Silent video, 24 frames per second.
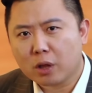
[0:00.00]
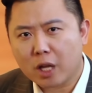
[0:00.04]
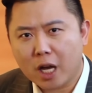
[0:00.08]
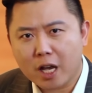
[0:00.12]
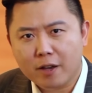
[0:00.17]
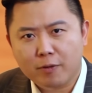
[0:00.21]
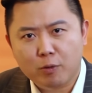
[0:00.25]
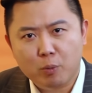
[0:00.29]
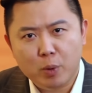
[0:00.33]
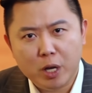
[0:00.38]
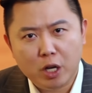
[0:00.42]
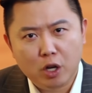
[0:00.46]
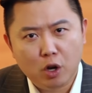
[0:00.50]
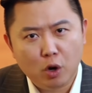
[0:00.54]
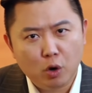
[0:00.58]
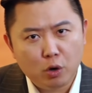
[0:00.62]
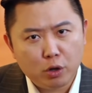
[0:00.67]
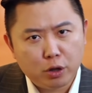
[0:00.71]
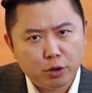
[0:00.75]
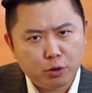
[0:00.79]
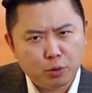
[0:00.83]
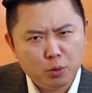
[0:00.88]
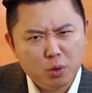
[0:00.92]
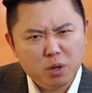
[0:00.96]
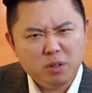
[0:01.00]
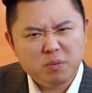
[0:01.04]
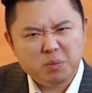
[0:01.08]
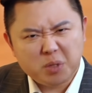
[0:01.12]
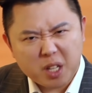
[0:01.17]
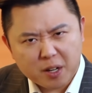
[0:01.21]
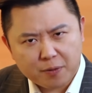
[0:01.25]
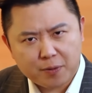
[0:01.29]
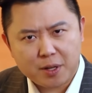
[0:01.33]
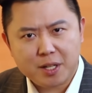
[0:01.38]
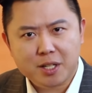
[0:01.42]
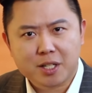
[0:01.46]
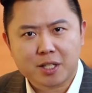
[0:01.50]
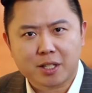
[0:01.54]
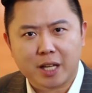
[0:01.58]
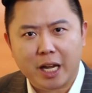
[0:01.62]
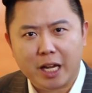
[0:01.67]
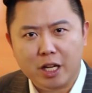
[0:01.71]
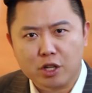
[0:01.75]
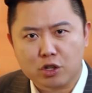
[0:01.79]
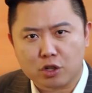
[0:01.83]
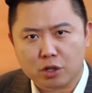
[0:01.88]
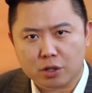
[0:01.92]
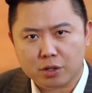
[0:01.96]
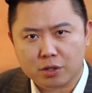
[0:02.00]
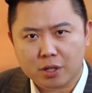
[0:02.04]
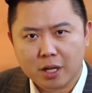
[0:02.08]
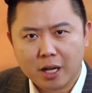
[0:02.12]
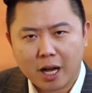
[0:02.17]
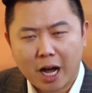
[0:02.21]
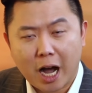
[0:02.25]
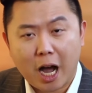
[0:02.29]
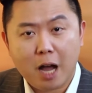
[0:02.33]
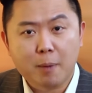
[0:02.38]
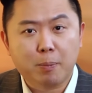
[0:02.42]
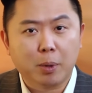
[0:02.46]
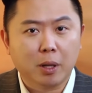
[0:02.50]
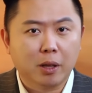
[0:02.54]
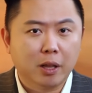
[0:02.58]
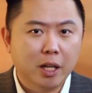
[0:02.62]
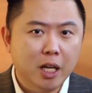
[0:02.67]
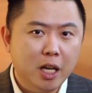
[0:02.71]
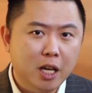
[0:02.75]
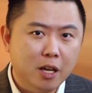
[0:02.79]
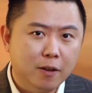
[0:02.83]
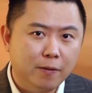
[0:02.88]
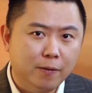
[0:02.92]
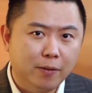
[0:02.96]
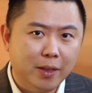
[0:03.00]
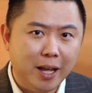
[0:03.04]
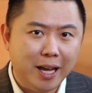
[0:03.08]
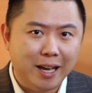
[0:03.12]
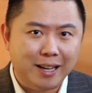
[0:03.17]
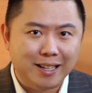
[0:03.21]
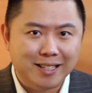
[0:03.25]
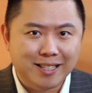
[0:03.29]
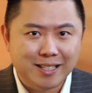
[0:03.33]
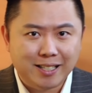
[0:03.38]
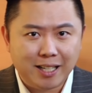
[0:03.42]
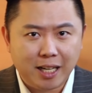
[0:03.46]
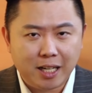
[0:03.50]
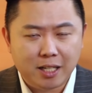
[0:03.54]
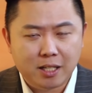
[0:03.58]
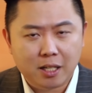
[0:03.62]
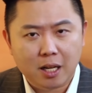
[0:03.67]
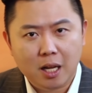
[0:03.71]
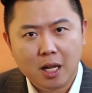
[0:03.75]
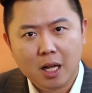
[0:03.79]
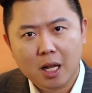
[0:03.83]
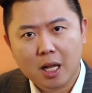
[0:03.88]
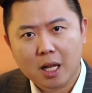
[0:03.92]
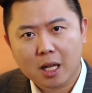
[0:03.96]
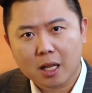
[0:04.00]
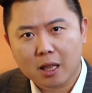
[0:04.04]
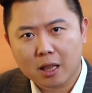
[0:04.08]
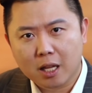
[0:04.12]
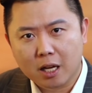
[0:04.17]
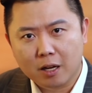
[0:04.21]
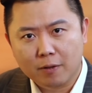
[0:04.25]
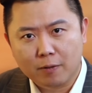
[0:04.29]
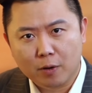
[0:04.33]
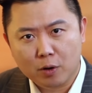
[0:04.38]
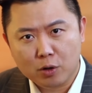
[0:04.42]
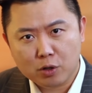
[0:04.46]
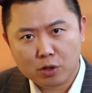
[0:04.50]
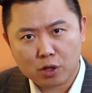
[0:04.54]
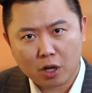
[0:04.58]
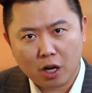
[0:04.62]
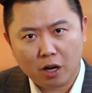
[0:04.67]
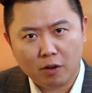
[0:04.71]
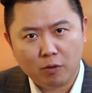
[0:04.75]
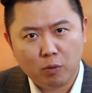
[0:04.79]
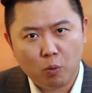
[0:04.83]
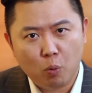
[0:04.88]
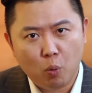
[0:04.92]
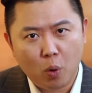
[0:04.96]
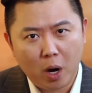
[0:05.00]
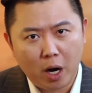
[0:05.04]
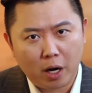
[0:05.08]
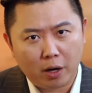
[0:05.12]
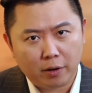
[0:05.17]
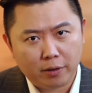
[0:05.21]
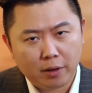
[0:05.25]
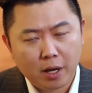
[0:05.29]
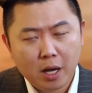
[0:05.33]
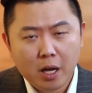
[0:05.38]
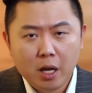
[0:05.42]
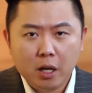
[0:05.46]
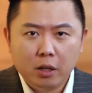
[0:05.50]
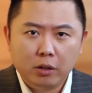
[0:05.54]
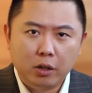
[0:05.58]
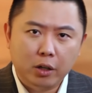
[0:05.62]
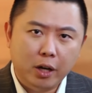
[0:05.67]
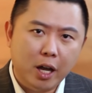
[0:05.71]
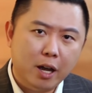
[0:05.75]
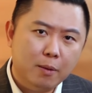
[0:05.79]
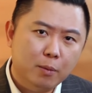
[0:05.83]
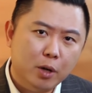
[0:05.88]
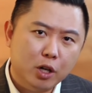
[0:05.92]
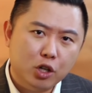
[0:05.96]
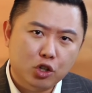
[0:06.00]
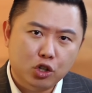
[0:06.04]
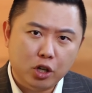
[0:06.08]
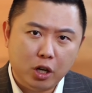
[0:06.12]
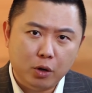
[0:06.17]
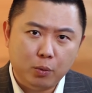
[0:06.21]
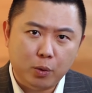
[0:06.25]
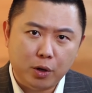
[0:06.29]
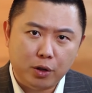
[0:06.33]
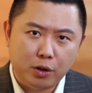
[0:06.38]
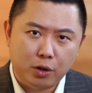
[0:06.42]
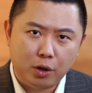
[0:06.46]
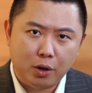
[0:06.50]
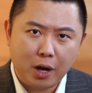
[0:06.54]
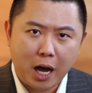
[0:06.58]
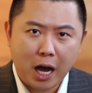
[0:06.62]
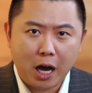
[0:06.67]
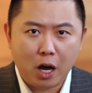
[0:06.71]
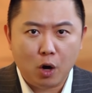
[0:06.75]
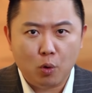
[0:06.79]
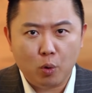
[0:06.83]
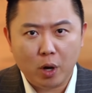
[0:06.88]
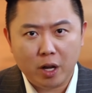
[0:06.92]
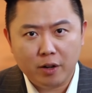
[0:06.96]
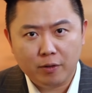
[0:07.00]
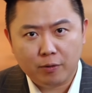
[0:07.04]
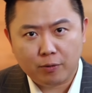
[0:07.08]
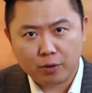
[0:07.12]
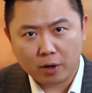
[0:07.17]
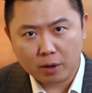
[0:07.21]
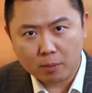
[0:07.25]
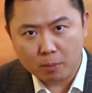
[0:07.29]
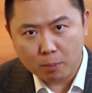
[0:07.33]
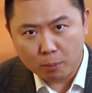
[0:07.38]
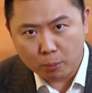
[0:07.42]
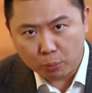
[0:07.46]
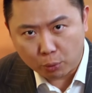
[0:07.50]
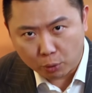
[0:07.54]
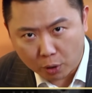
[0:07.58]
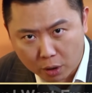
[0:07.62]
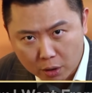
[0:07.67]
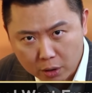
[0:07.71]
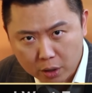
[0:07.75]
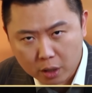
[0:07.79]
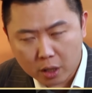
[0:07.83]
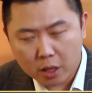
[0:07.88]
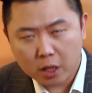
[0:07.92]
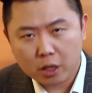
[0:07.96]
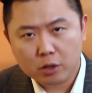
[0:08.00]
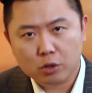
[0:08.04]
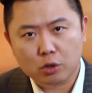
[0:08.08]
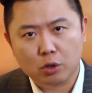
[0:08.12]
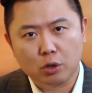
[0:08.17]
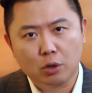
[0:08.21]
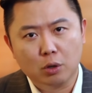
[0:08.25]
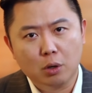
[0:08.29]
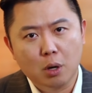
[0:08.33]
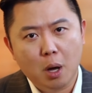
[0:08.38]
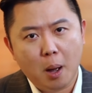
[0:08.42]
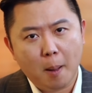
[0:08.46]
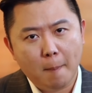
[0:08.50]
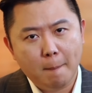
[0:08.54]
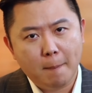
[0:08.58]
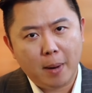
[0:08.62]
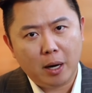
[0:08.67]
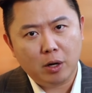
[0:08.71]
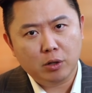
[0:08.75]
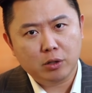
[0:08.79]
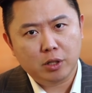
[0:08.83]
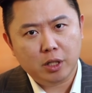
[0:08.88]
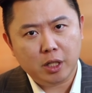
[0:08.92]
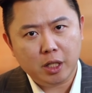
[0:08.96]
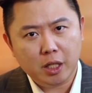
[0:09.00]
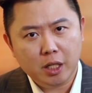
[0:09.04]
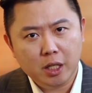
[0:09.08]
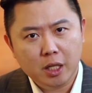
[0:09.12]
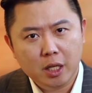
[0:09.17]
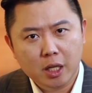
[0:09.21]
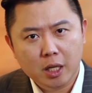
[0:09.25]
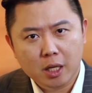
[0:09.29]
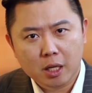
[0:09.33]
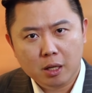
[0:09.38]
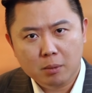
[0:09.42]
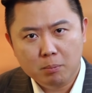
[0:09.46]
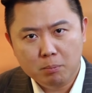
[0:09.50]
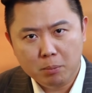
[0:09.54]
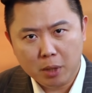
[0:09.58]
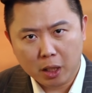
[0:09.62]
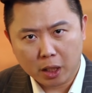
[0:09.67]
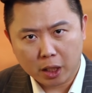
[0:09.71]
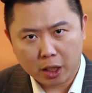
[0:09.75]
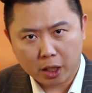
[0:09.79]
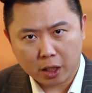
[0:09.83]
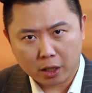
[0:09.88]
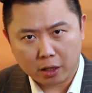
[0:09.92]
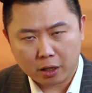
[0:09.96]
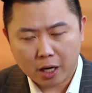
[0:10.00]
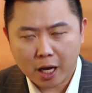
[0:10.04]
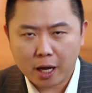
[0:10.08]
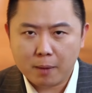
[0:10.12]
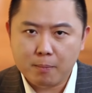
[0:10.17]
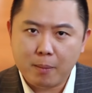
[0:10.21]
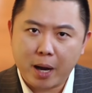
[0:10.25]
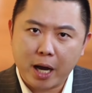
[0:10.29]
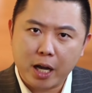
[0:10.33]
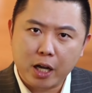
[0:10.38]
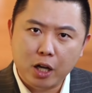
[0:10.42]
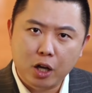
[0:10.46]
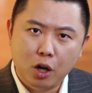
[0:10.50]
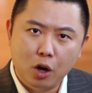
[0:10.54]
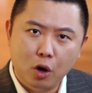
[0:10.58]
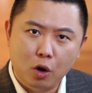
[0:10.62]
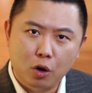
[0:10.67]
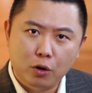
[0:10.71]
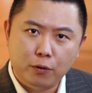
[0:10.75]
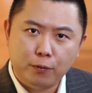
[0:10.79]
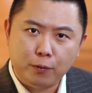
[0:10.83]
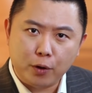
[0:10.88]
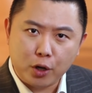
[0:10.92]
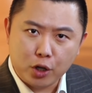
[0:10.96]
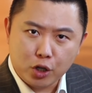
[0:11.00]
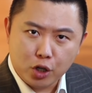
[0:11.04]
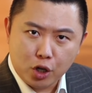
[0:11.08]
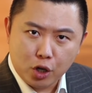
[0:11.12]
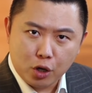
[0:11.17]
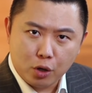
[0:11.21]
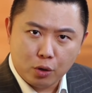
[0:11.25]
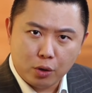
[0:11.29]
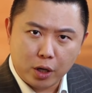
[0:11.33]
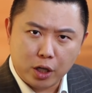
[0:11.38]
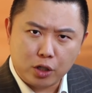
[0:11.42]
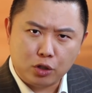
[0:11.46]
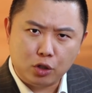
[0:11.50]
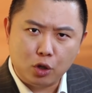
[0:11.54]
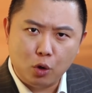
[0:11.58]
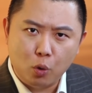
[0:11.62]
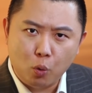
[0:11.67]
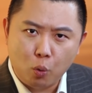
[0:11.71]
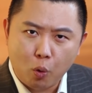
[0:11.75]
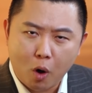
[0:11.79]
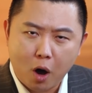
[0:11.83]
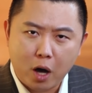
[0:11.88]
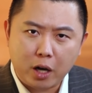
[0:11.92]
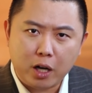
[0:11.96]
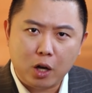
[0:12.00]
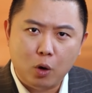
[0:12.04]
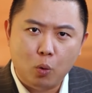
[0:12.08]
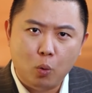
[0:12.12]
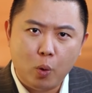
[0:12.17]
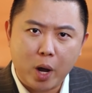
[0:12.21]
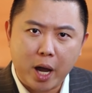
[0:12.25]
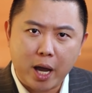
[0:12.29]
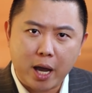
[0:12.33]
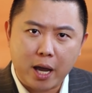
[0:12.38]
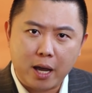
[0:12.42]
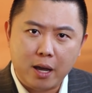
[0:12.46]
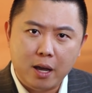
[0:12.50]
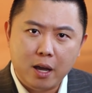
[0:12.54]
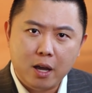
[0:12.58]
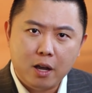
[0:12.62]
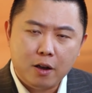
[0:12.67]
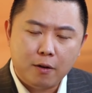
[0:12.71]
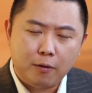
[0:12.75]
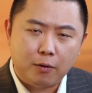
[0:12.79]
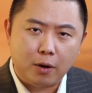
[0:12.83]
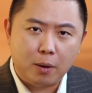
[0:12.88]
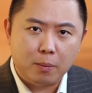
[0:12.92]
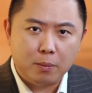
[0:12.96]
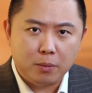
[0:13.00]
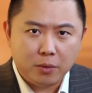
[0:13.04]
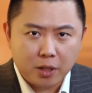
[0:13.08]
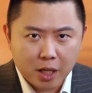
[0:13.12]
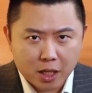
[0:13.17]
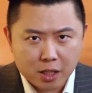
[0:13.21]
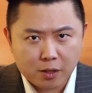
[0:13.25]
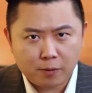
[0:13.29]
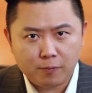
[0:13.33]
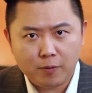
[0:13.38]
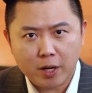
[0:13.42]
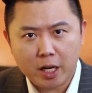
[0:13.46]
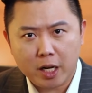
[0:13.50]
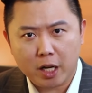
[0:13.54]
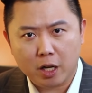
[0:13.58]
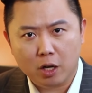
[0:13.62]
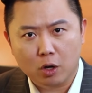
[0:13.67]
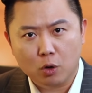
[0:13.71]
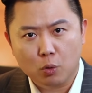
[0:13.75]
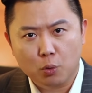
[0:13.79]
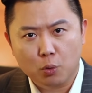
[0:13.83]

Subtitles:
life, we go through different stages. I believe there are 6 levels of wealth. Today I'm going to share with you how I went from broke to multi-millionaire. And my goal for you is to walk away from this video